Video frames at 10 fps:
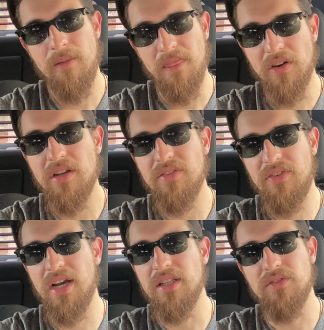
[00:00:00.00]
They're gonna
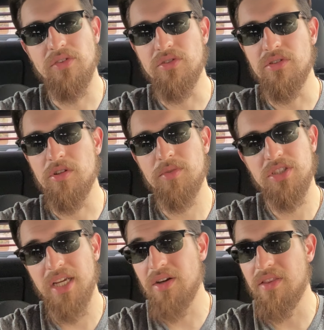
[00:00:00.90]
fight in the future.
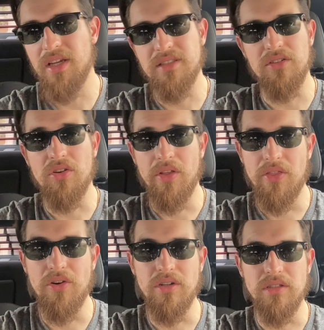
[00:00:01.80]
Lomachenko, I think, is his early
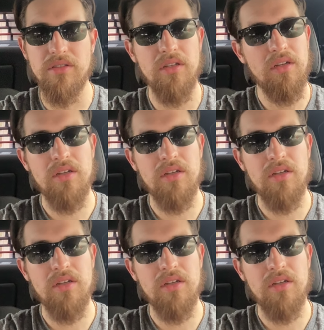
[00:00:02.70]
30s.